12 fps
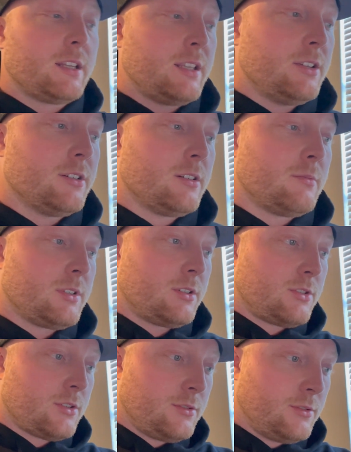here I'm going to
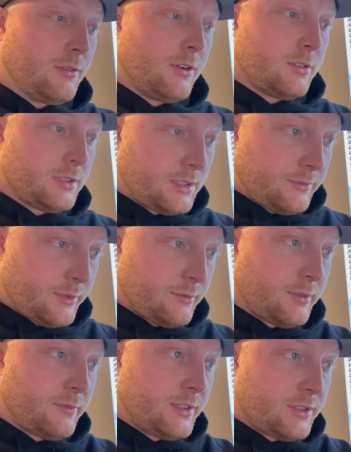show you all the different
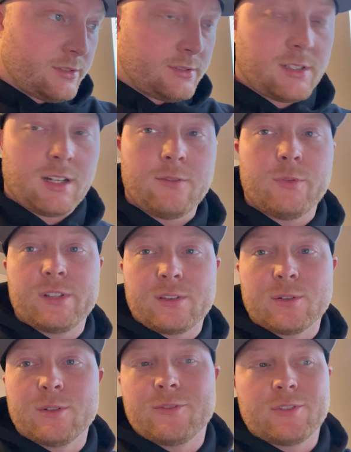revisions that I've went
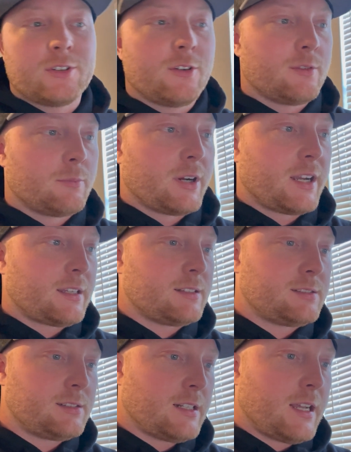through of the Nova
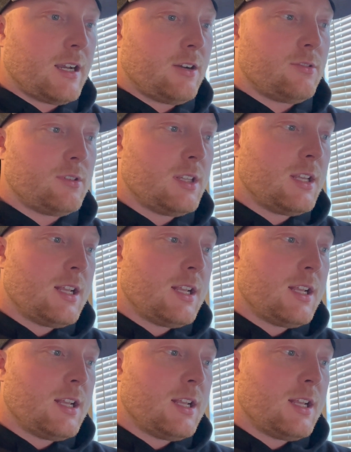brackets, and now